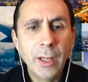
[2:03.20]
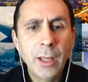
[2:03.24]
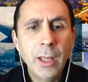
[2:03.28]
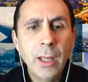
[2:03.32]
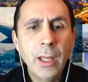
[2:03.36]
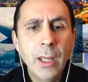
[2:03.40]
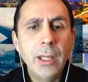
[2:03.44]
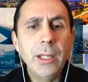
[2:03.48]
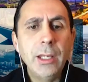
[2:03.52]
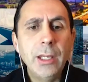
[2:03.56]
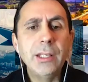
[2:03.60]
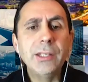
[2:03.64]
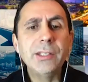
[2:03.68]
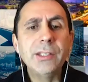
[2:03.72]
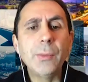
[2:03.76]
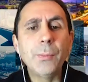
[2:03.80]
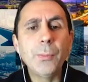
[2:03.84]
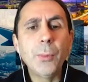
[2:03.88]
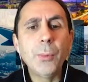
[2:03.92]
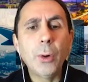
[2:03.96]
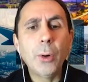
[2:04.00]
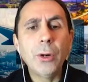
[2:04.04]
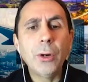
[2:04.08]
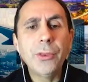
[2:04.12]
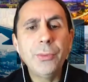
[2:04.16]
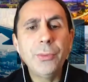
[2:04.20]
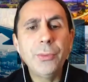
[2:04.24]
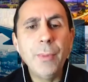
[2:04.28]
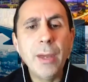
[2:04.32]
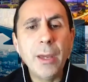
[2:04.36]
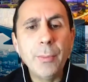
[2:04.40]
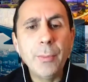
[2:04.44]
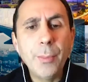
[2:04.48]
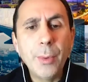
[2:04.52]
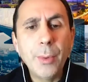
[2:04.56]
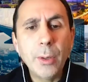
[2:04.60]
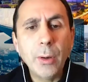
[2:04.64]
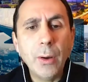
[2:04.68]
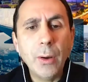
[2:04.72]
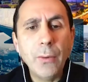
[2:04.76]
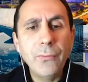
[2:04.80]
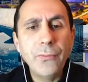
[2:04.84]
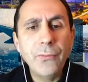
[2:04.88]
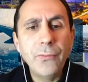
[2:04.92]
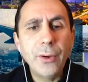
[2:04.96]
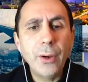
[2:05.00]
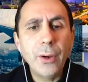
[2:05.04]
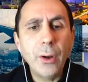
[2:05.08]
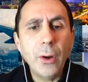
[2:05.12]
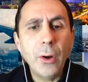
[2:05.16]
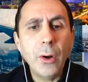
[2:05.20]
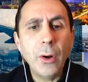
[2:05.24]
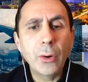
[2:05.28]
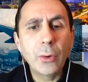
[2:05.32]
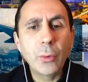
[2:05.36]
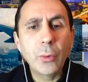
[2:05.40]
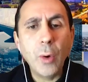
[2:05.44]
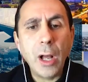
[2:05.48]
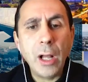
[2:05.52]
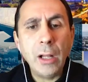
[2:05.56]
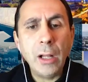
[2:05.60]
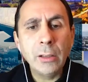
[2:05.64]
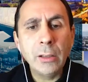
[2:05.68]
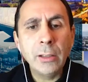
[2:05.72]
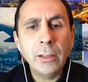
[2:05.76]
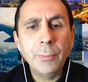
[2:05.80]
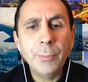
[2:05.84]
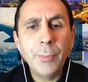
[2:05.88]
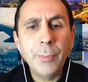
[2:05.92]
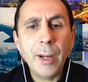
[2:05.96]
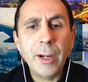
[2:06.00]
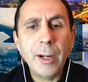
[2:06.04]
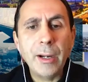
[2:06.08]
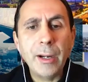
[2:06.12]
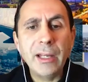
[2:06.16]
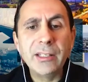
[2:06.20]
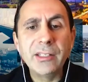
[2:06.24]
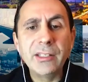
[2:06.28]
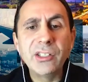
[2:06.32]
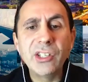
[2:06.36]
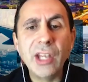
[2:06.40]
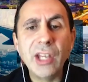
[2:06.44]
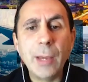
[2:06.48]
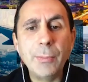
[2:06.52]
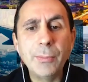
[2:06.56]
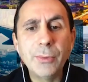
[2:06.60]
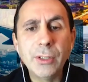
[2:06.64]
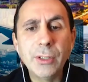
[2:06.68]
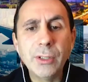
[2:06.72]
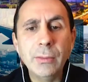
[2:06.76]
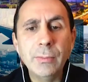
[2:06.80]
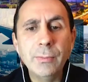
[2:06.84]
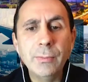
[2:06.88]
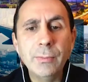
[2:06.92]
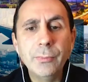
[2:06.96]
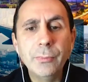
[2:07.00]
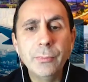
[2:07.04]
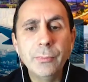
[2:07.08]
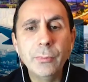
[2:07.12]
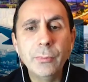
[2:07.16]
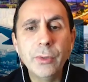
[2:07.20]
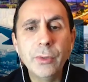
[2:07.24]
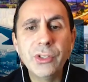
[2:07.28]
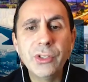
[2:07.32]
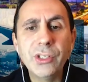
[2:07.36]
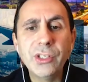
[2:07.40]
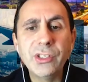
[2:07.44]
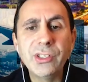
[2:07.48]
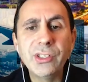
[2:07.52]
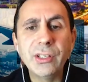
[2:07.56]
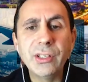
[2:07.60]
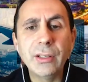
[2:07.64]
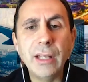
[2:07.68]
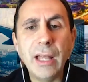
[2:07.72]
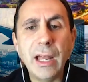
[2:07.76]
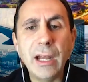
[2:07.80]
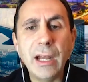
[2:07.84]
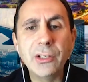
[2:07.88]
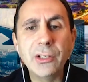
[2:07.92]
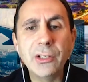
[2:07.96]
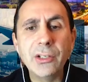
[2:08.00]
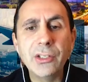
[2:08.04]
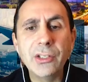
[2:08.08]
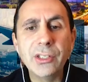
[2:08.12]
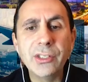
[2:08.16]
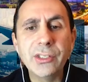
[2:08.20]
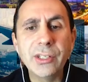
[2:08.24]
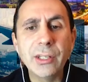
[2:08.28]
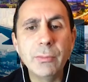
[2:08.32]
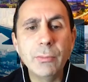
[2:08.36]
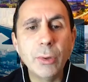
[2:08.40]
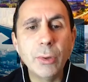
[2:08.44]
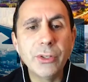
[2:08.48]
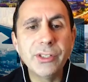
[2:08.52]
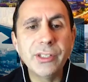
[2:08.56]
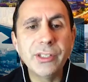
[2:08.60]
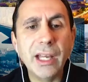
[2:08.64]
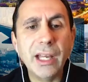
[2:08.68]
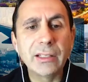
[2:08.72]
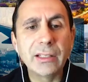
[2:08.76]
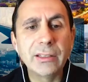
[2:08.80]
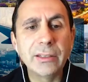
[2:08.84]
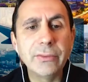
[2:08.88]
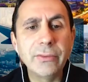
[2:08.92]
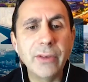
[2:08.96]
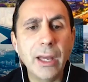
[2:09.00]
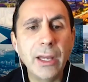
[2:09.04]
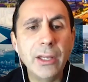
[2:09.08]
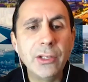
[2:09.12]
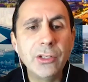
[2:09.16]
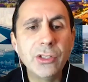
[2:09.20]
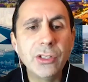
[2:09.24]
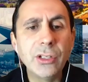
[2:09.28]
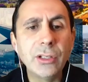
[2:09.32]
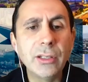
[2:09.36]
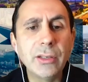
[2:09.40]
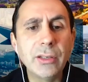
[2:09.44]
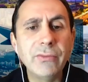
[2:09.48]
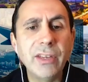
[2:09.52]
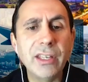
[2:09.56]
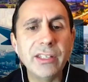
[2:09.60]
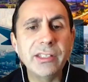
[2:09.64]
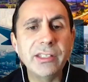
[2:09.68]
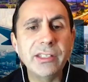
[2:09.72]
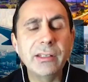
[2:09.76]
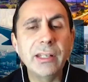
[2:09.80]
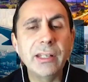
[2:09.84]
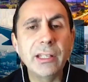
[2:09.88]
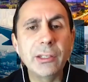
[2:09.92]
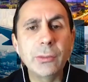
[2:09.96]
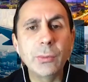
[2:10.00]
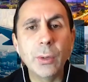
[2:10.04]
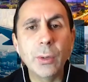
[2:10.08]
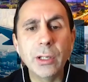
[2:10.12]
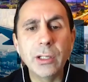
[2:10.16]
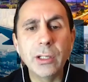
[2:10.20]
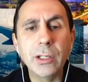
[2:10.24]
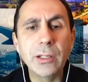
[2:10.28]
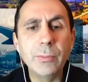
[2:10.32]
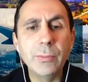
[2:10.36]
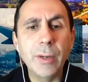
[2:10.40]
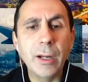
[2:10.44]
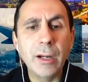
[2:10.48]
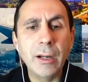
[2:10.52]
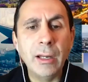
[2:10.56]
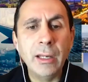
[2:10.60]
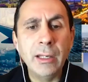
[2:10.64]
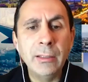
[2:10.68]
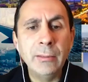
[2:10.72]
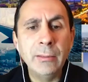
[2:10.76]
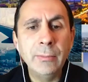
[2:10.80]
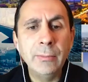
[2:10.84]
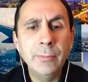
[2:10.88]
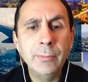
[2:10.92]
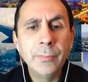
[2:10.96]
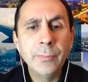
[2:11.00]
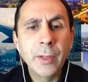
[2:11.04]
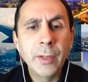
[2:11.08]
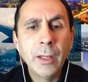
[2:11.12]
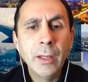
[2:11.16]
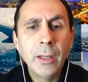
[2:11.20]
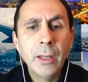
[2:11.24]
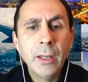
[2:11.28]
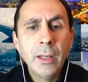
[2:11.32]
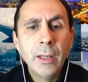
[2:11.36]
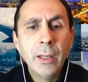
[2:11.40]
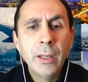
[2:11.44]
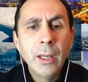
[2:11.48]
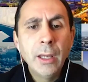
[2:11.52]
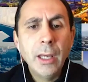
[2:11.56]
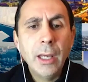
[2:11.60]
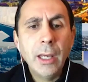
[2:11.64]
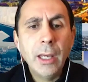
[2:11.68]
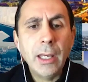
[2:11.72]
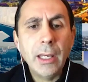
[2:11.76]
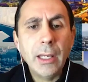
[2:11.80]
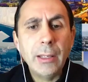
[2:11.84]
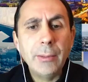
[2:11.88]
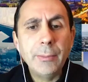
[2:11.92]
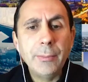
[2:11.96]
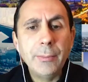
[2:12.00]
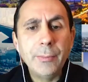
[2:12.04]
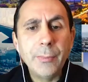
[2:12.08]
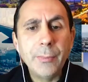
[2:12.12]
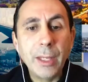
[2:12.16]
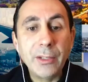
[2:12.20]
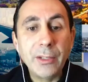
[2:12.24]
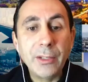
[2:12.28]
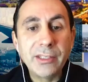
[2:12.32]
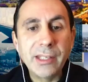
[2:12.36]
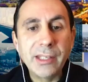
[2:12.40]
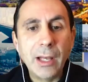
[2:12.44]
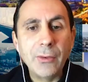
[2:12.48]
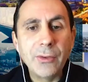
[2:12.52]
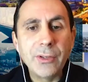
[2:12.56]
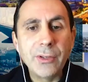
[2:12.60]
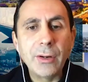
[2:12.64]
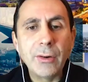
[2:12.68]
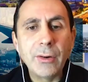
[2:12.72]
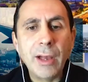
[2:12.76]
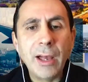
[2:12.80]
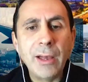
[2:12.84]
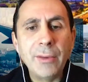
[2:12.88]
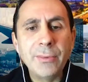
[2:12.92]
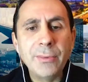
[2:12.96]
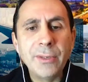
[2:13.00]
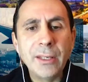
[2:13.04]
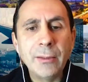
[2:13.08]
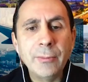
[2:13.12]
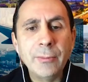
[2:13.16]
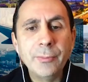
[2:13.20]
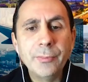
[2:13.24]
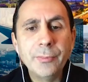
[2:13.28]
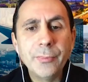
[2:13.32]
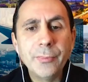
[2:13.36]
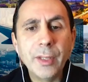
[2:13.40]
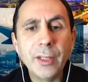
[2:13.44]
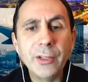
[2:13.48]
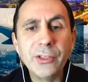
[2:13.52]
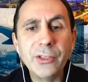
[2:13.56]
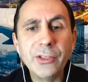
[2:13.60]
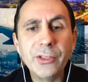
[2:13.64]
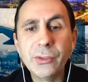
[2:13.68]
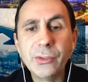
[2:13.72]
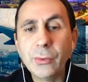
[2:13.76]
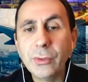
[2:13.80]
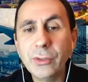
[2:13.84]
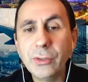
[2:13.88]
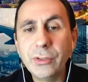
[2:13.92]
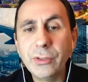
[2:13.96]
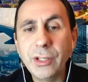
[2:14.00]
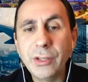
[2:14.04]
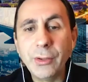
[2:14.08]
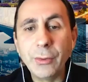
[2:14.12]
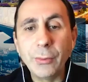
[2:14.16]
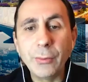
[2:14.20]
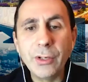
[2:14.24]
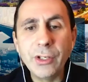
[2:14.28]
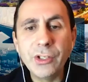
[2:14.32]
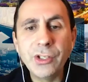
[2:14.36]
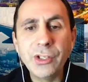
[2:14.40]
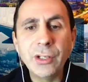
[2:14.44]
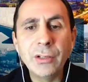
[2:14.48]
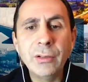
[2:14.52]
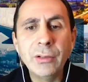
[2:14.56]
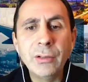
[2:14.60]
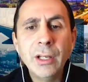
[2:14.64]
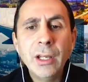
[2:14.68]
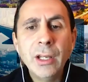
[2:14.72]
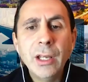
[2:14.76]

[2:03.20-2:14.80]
He is a board member of Okwal Bahrain chapter, which is the largest and most active angel investing network in Bahrain and Saudi Arabia, and soon in the region.